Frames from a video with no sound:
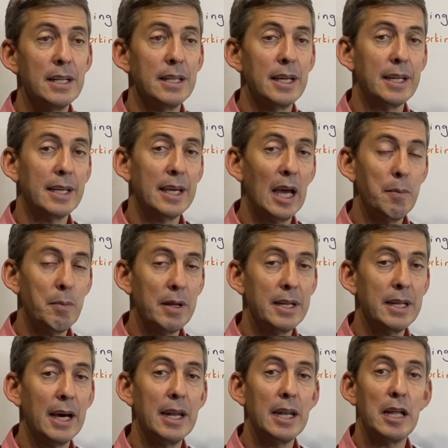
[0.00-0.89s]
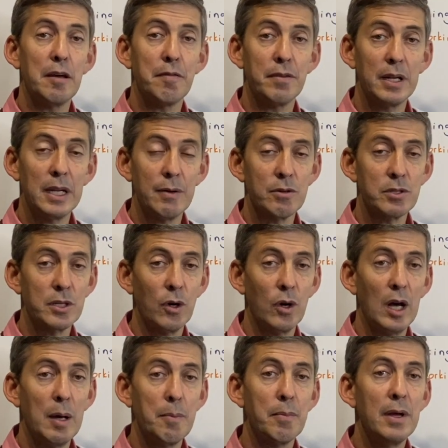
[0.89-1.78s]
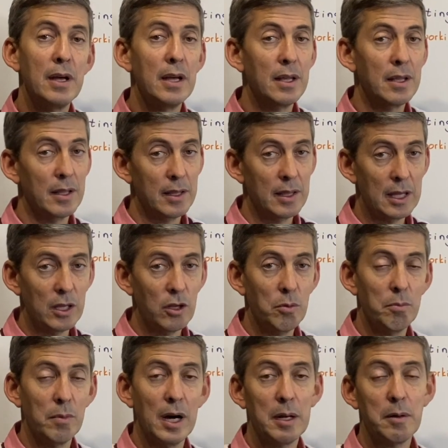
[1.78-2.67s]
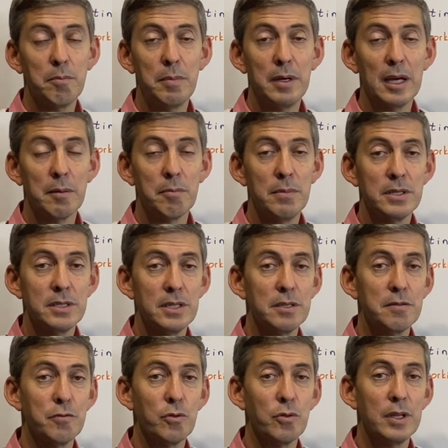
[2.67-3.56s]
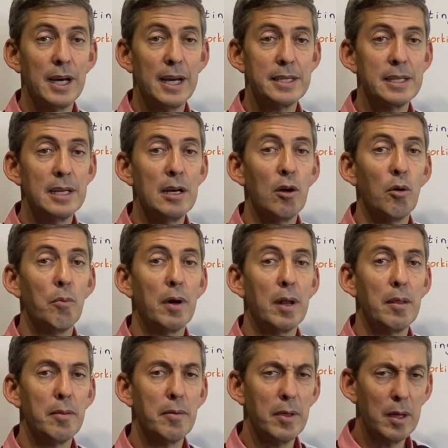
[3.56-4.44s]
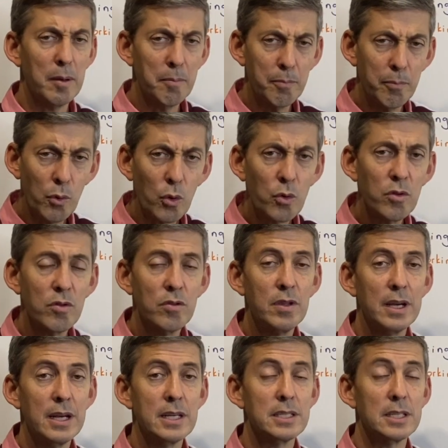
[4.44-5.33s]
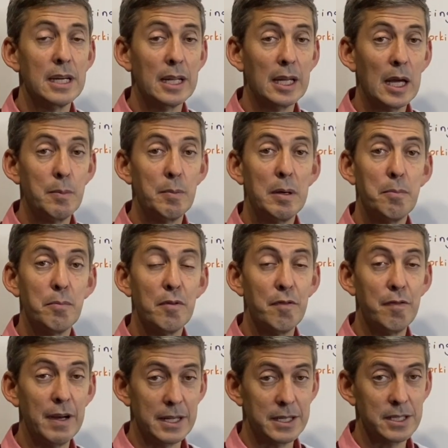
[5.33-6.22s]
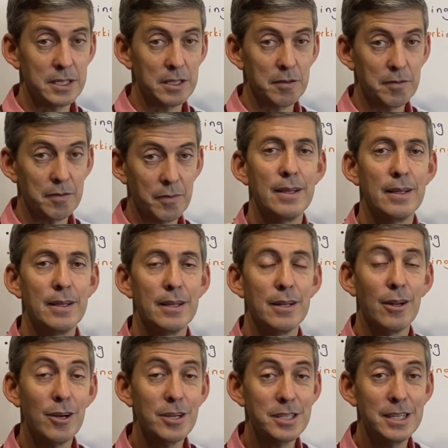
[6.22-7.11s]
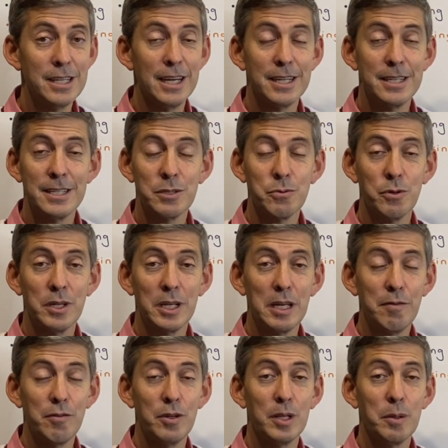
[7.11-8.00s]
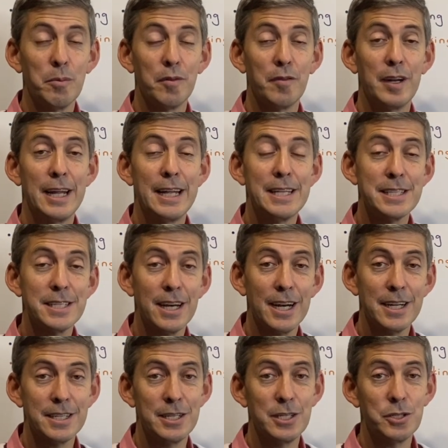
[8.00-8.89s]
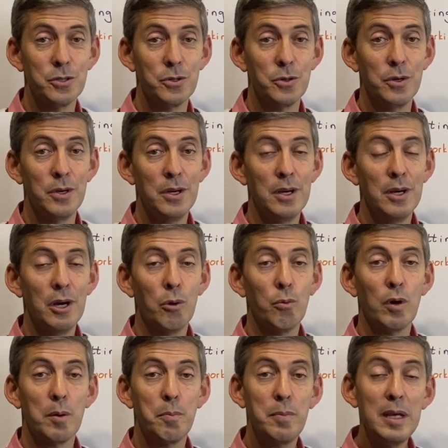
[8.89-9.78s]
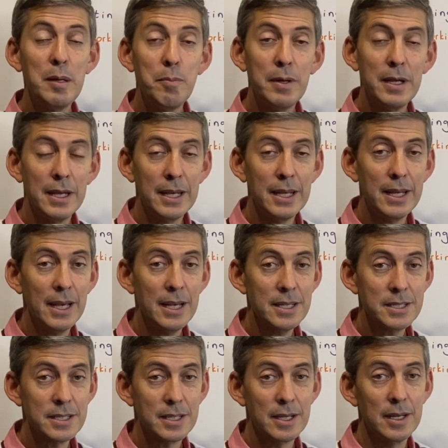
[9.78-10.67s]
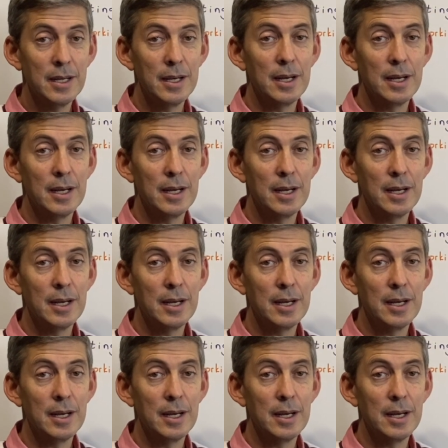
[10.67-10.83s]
that can be done if the levels go up, that you might be admitted for that. But the important thing is it can be preventative. Lastly, I just want to give you a little bit of an insight into what PPE is.